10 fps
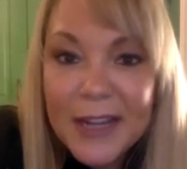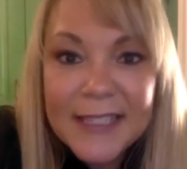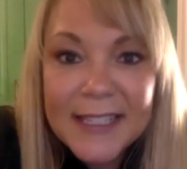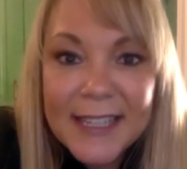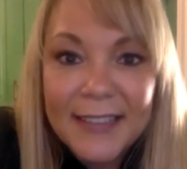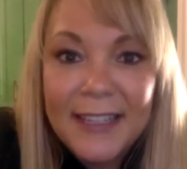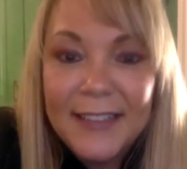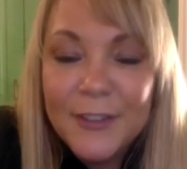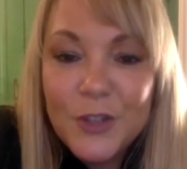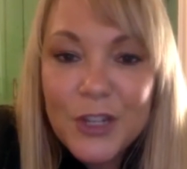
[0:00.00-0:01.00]
People process
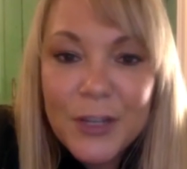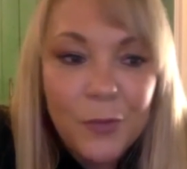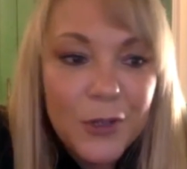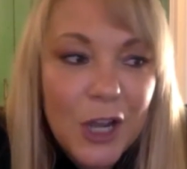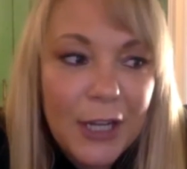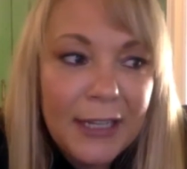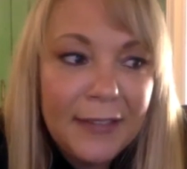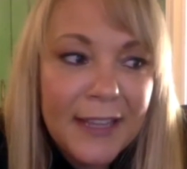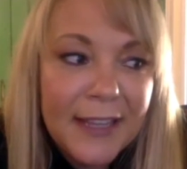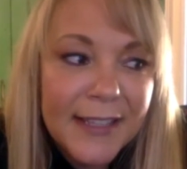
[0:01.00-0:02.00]
technology, we're
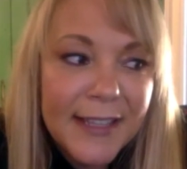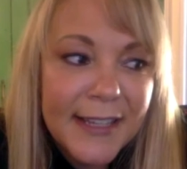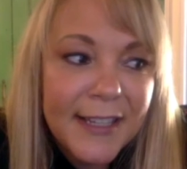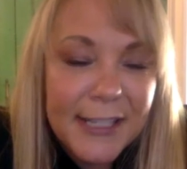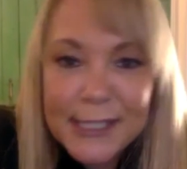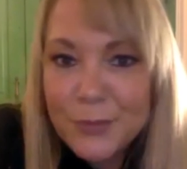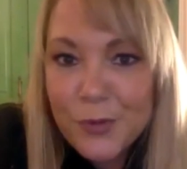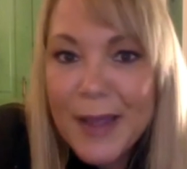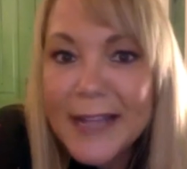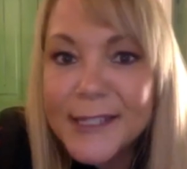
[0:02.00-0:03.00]
talking things like
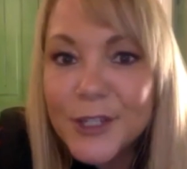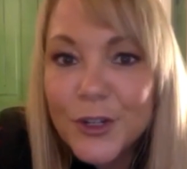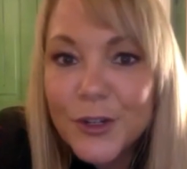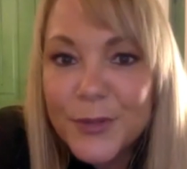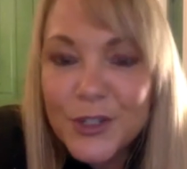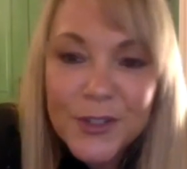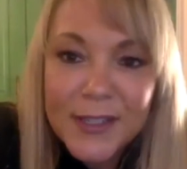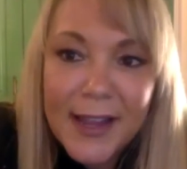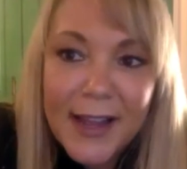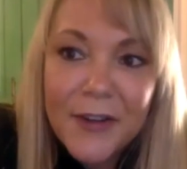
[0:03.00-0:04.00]
Customer Master,
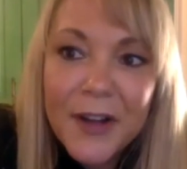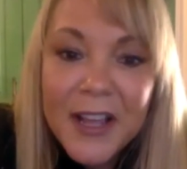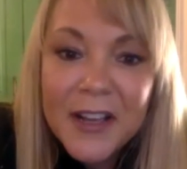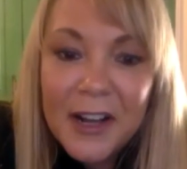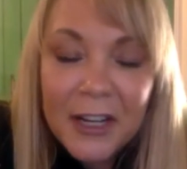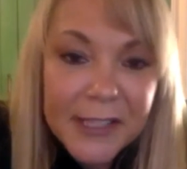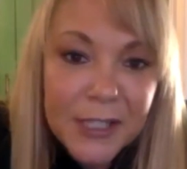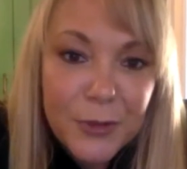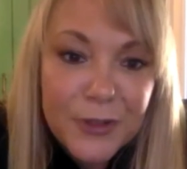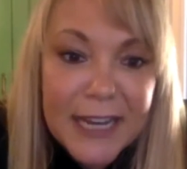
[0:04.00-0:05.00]
which is now
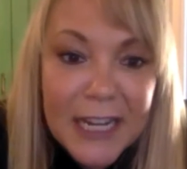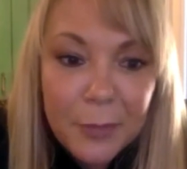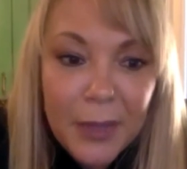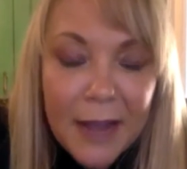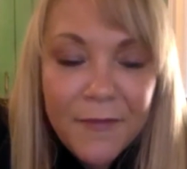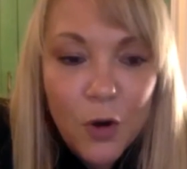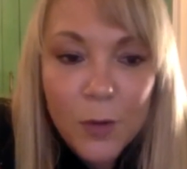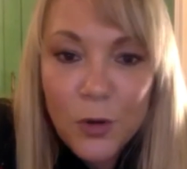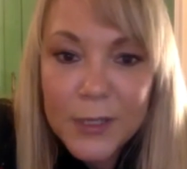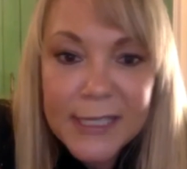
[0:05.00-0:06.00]
a customer data
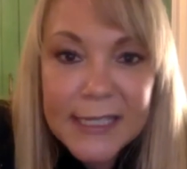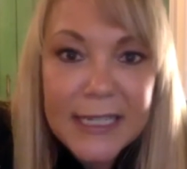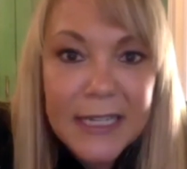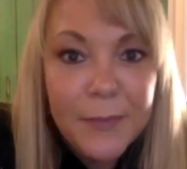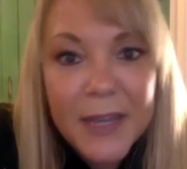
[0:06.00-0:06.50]
platform or a